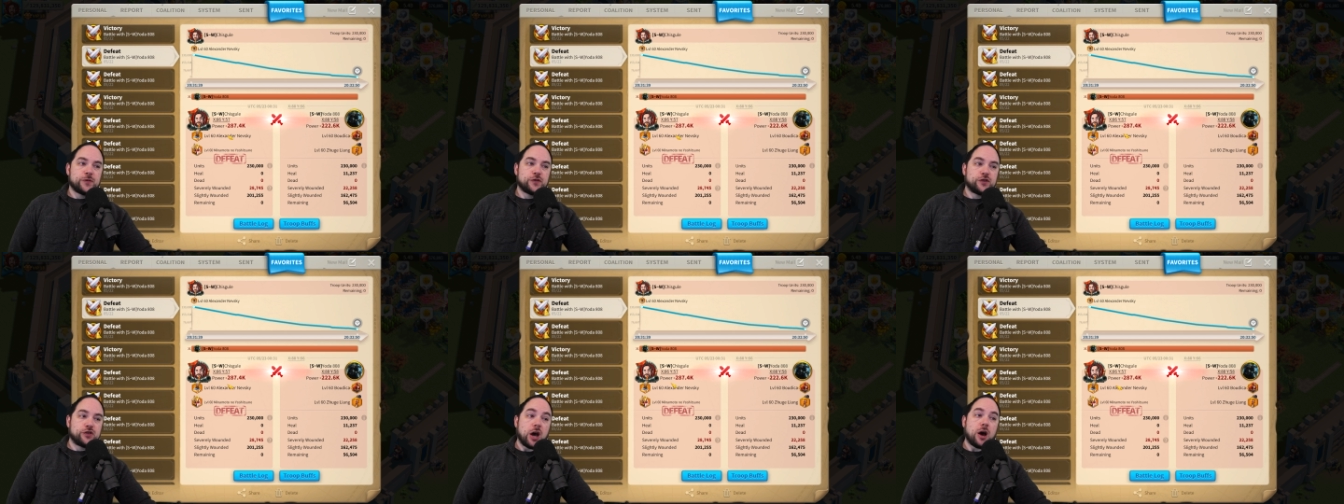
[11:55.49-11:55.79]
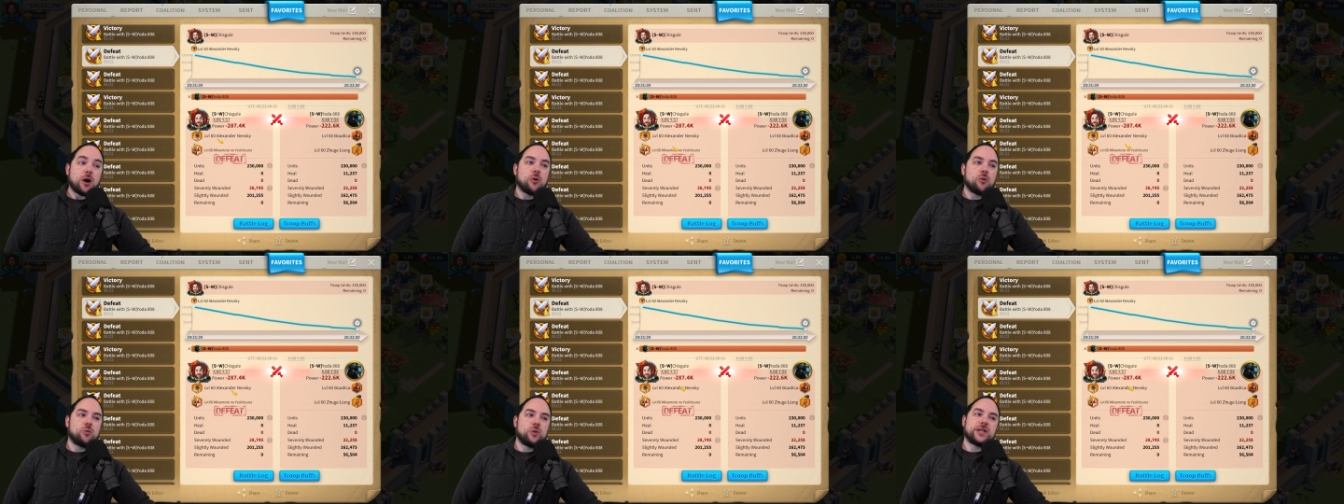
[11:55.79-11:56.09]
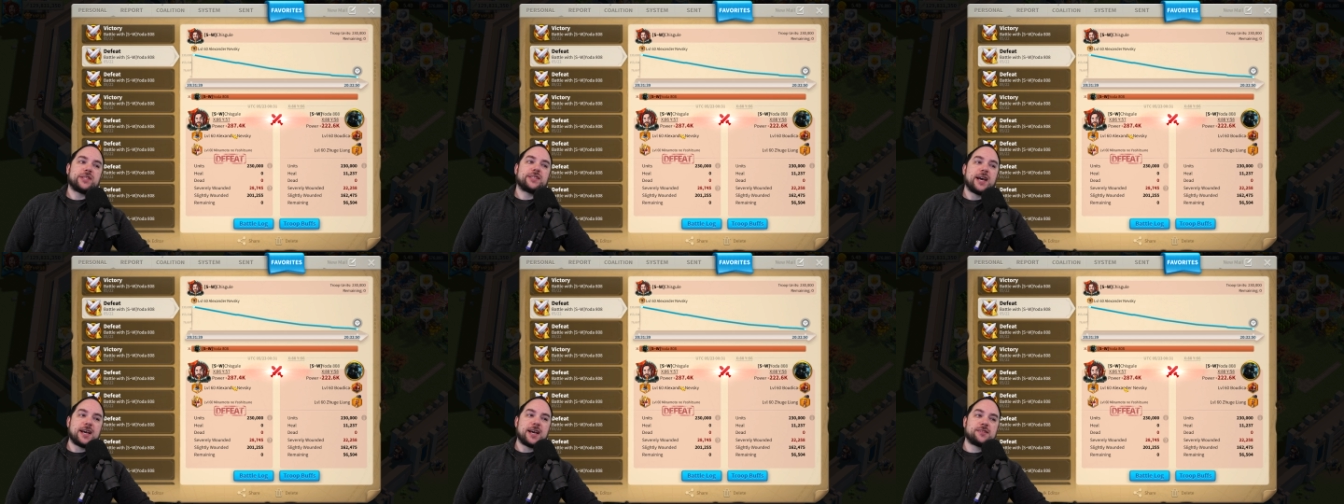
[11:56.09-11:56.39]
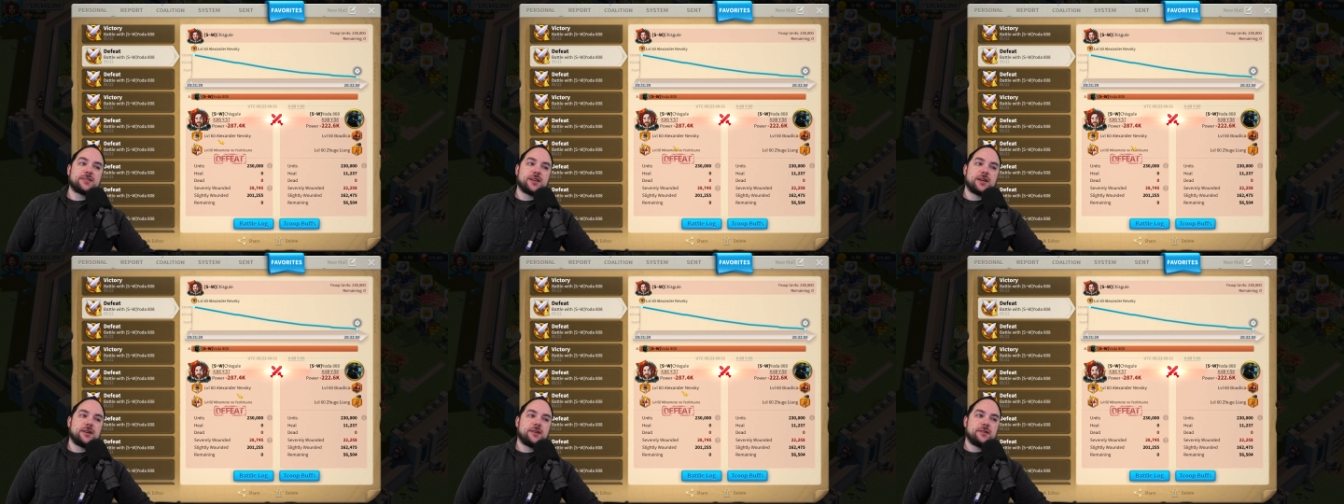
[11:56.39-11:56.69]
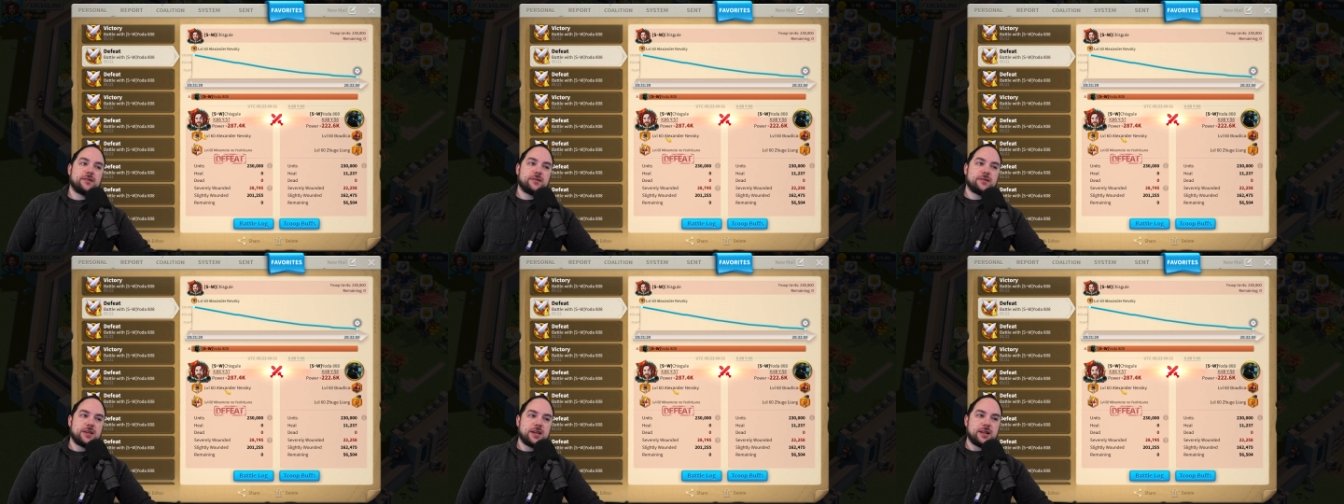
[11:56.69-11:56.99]
So we tested
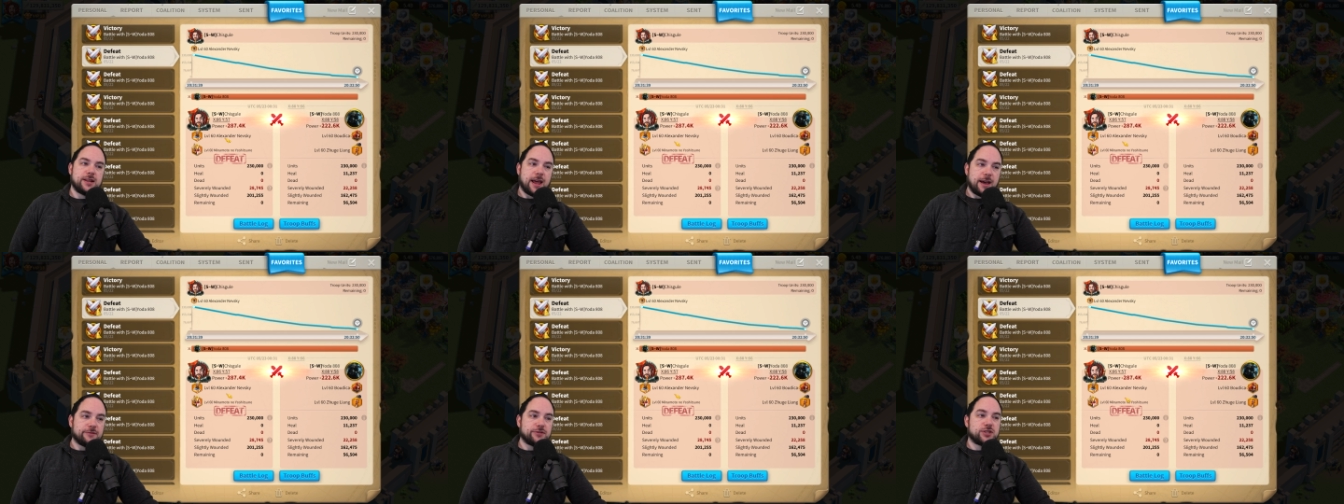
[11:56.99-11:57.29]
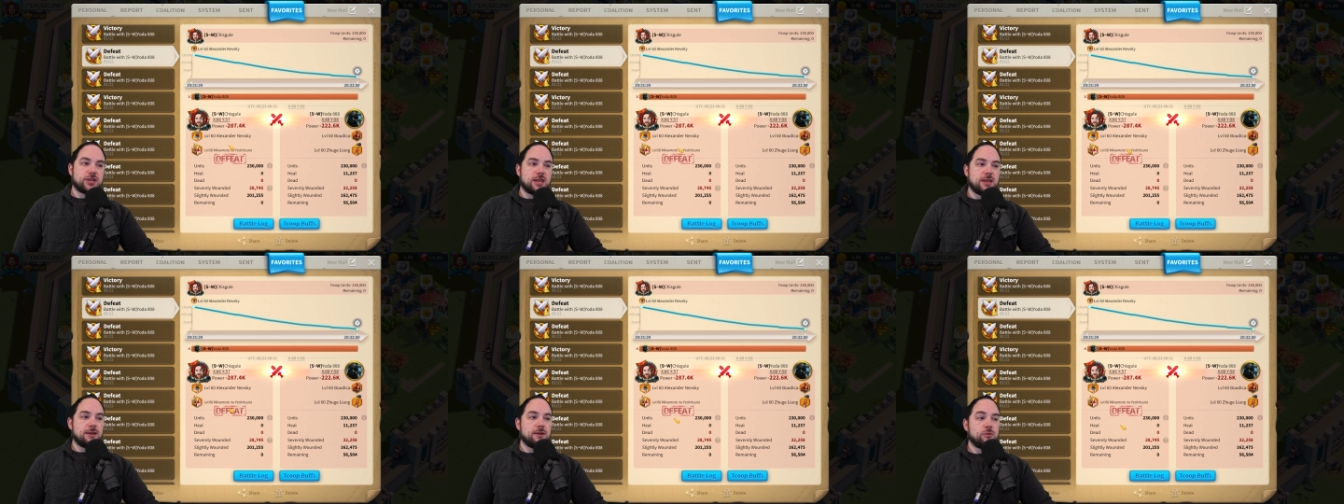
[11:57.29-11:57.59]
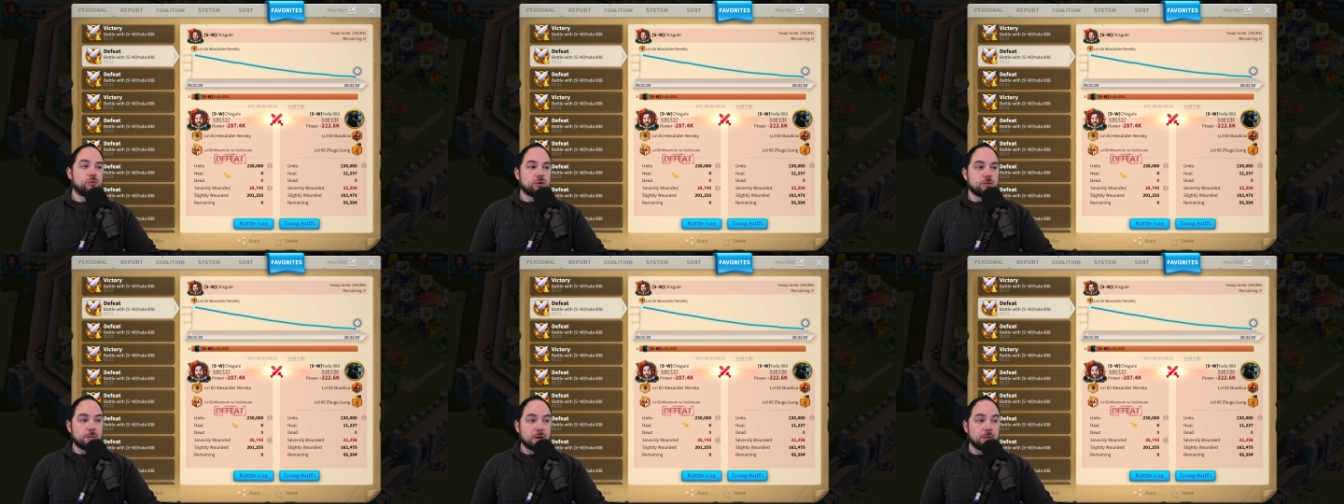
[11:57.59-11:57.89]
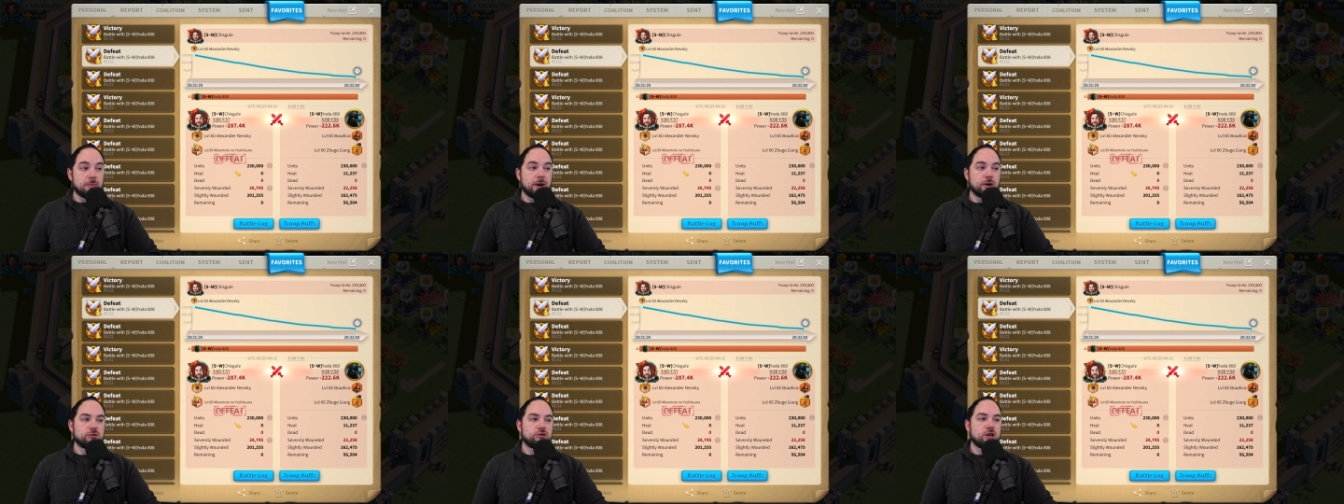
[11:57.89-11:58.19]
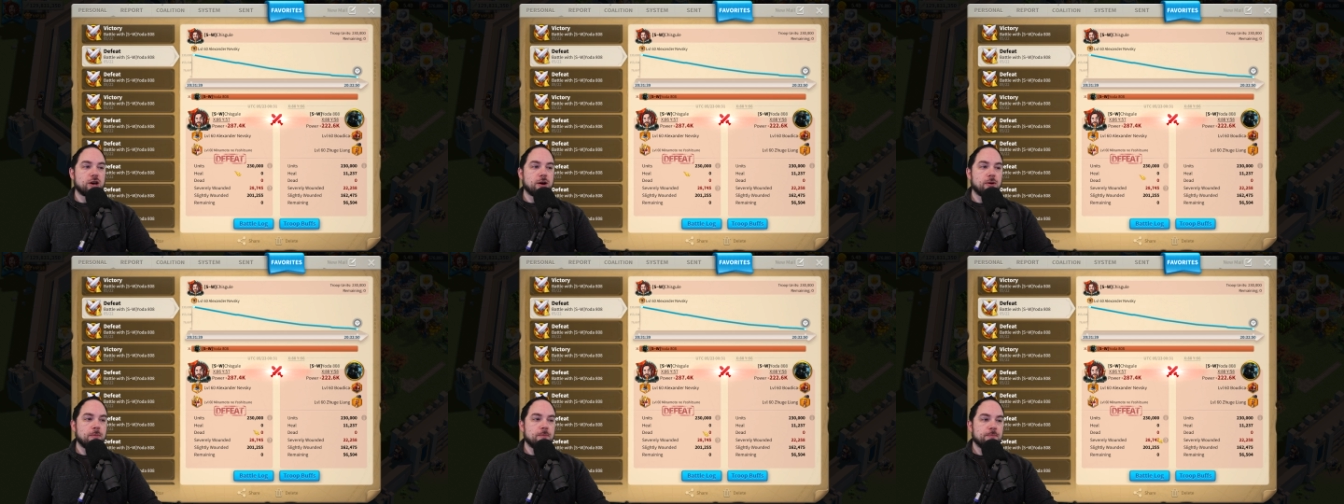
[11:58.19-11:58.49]
the Nevsky with
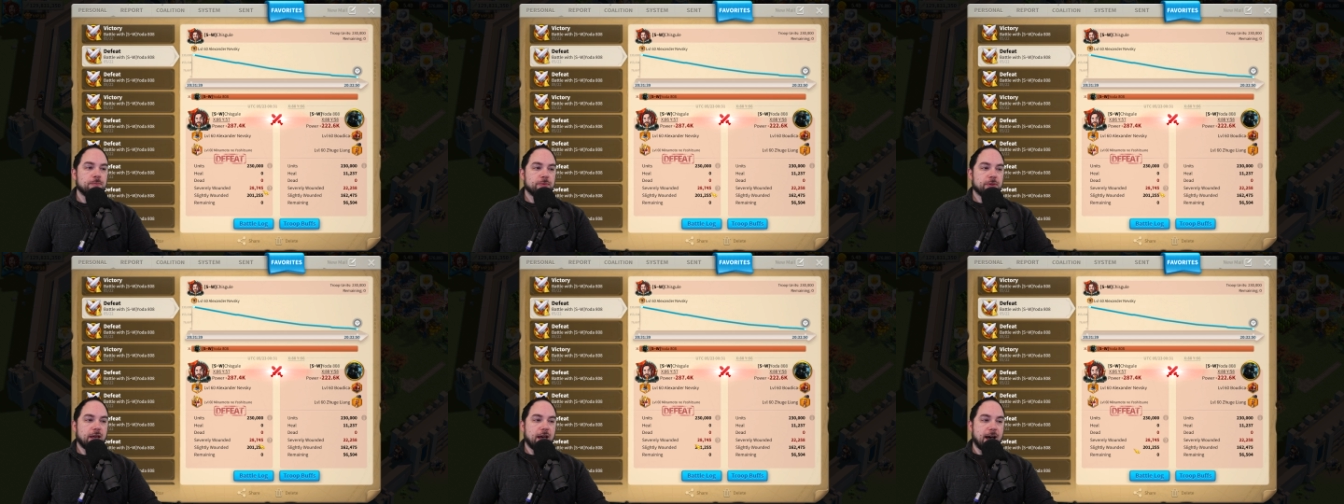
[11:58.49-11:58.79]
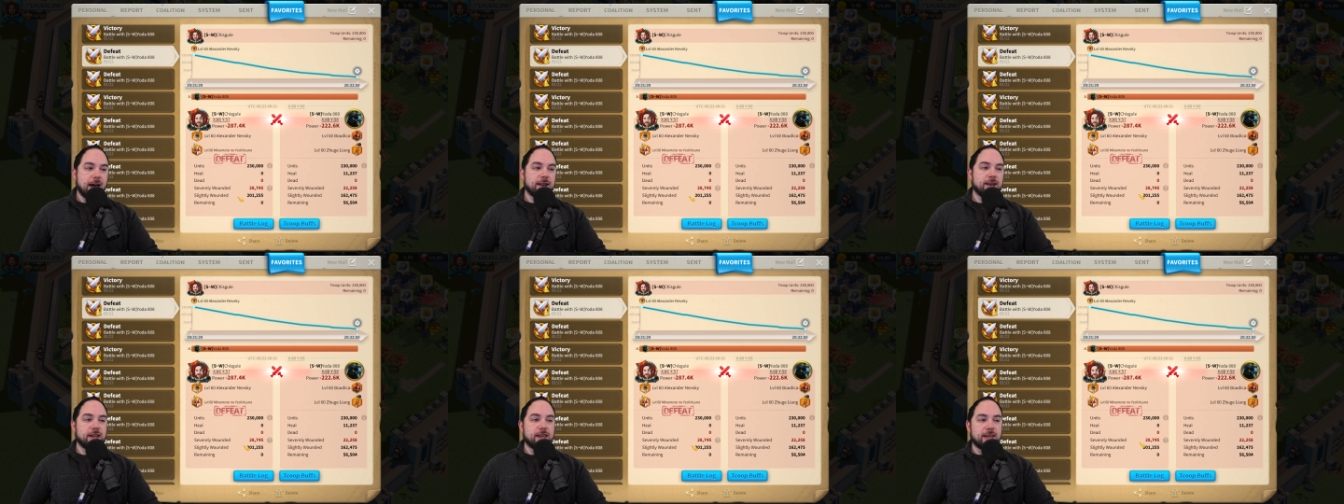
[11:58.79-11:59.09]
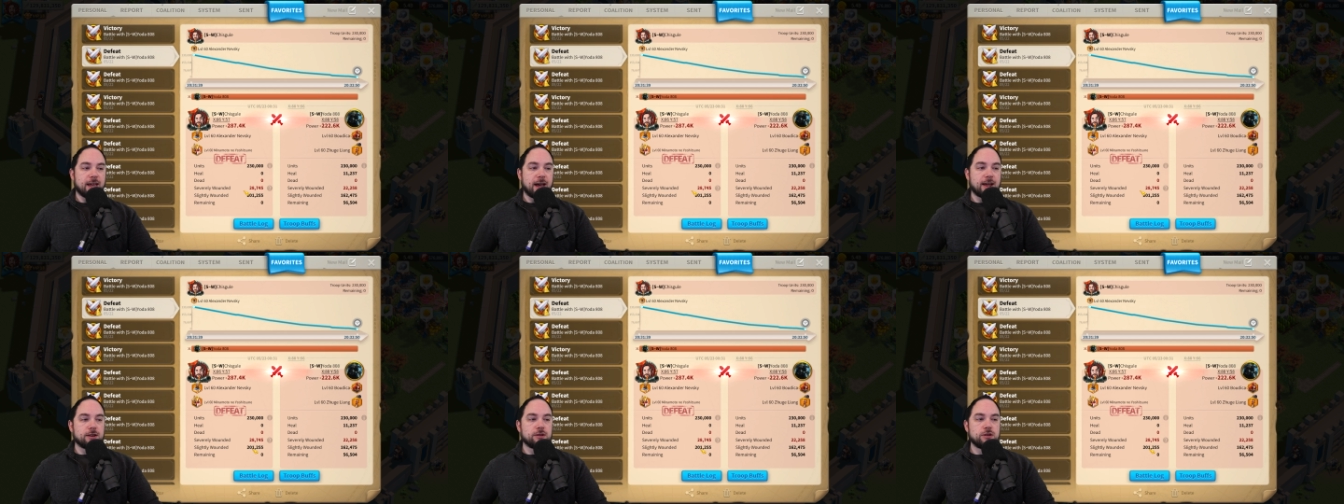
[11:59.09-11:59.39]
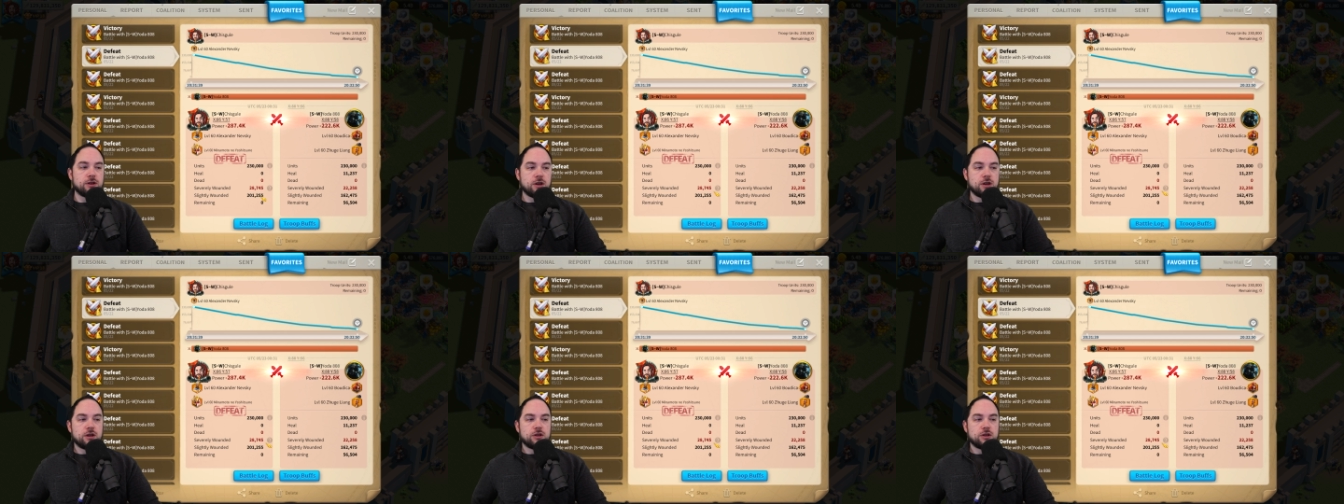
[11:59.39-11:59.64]
Minamoto, and again,